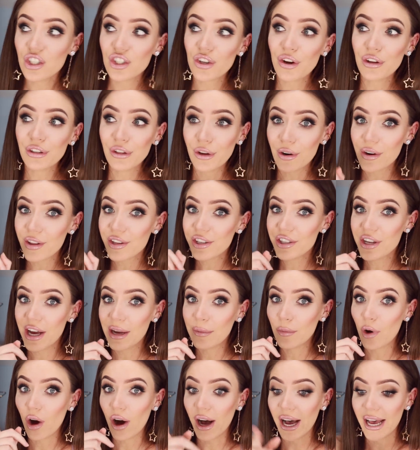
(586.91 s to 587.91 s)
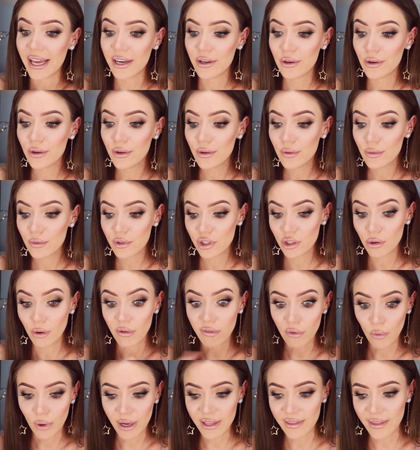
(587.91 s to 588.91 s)
So a lot of the time what I do to
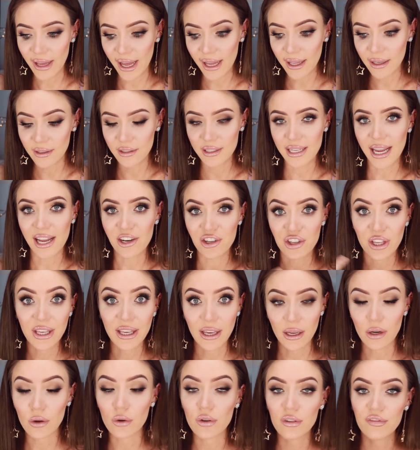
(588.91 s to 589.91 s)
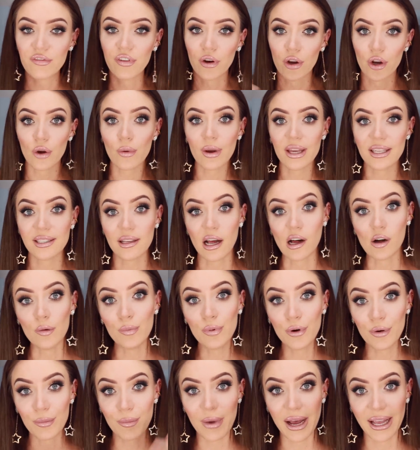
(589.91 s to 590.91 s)
avoid that and to actually get a good photo is I'll
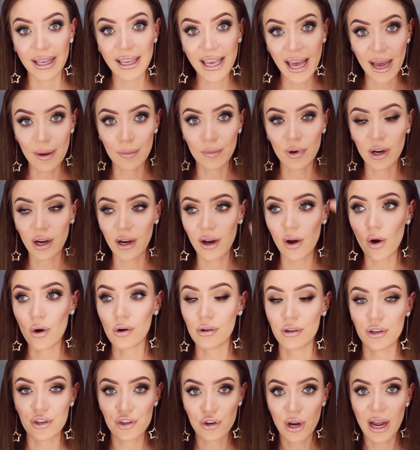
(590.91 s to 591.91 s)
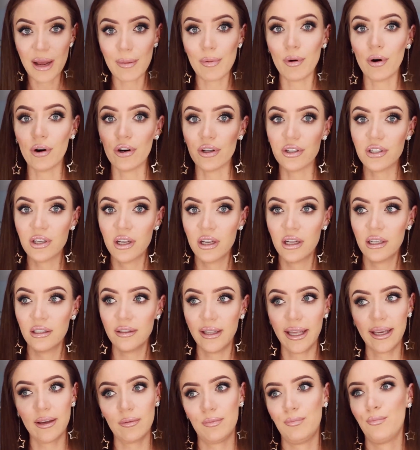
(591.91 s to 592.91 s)
put my camera on a tripod,
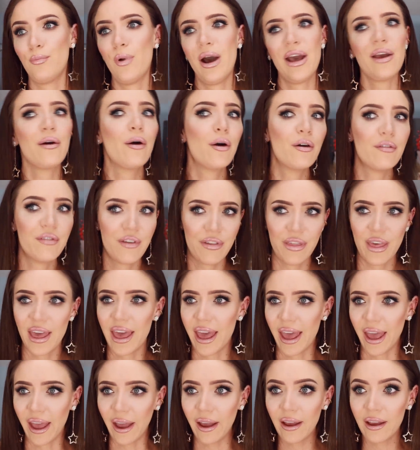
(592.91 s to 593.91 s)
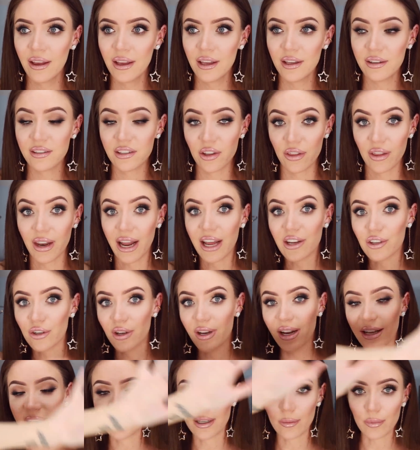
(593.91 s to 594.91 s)
like way over there, so that I
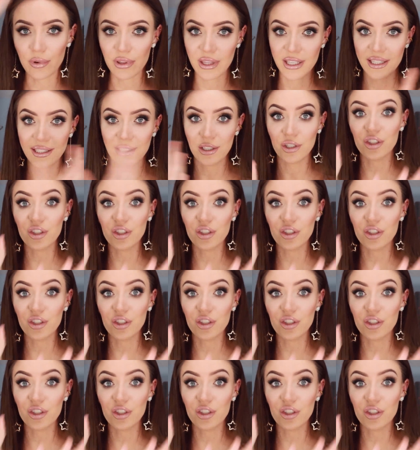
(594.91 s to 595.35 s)
don't end up with this